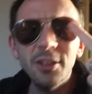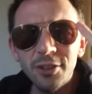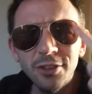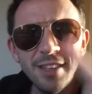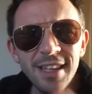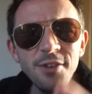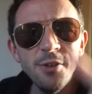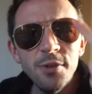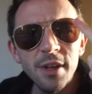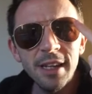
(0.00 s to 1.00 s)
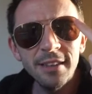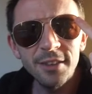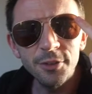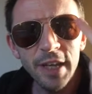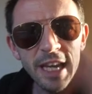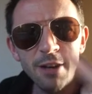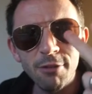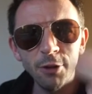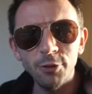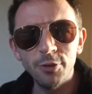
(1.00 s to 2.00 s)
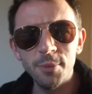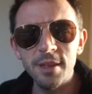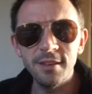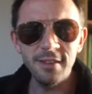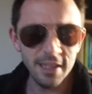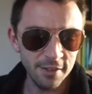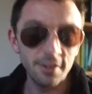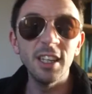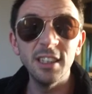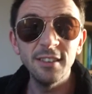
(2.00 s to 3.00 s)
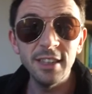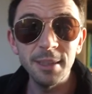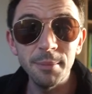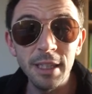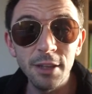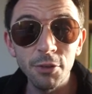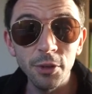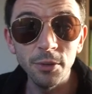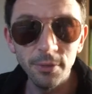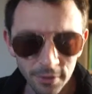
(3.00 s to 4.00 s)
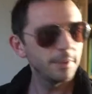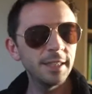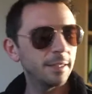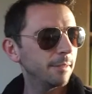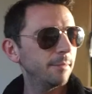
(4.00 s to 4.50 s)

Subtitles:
continue the list of heroes from this season that is seeing me through. Oh,